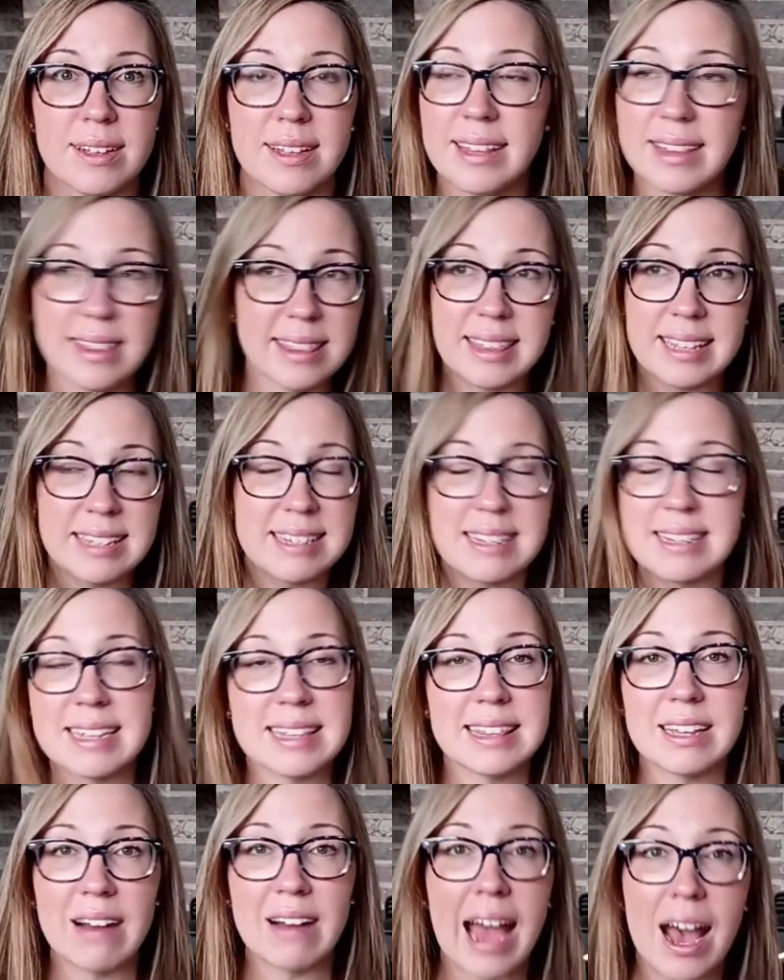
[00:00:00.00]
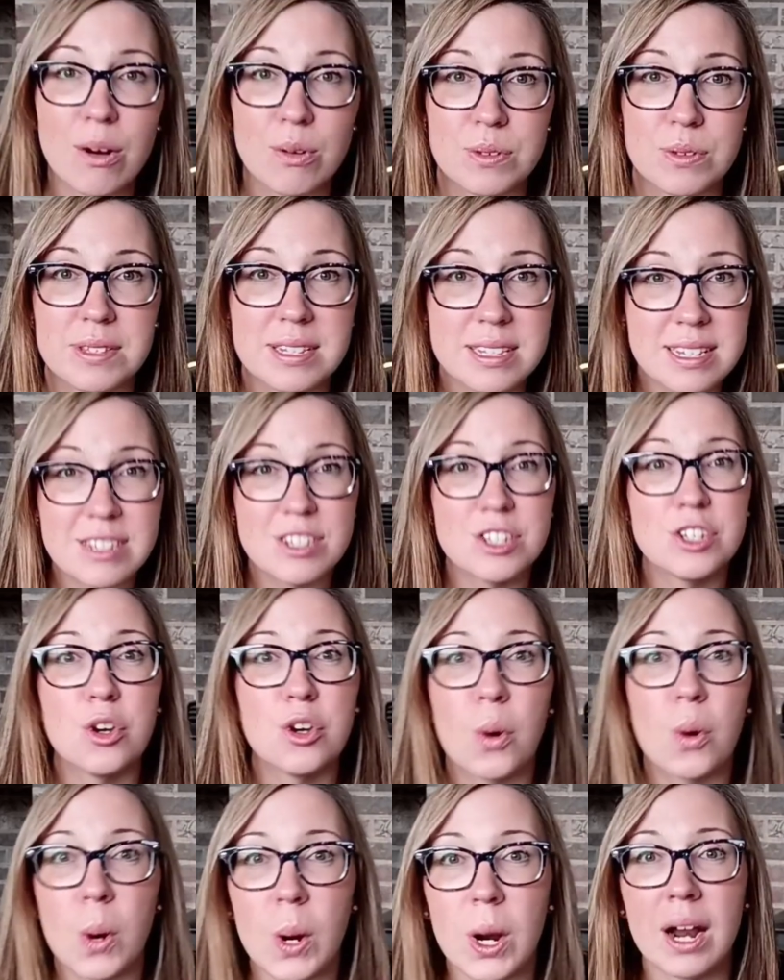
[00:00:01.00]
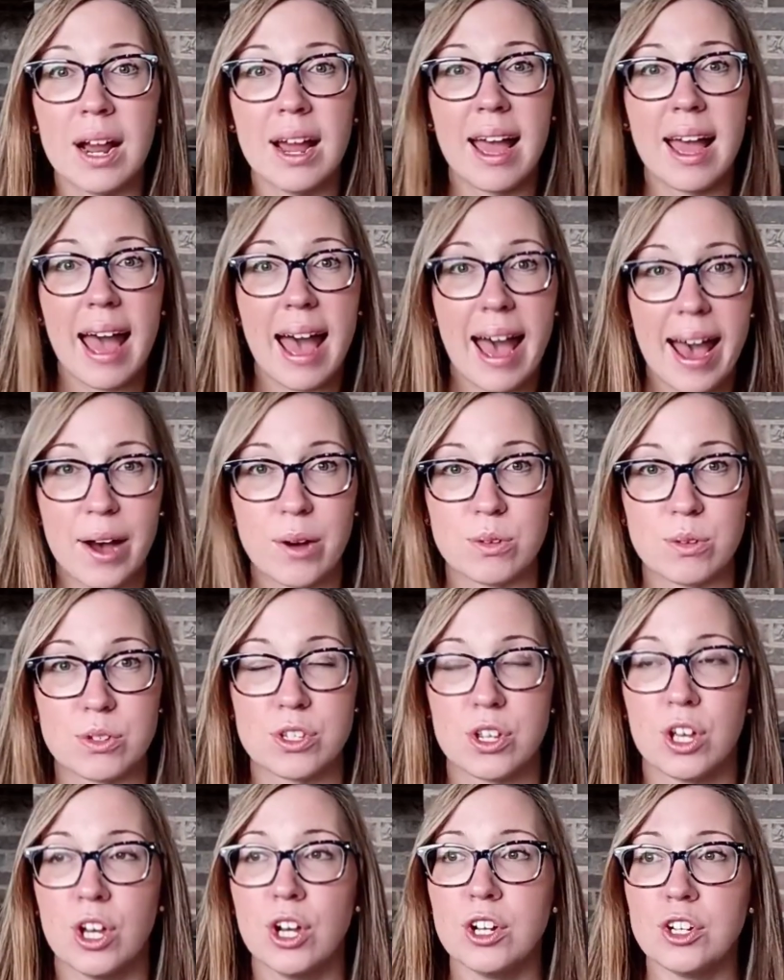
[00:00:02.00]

This isn't their house. This is your house.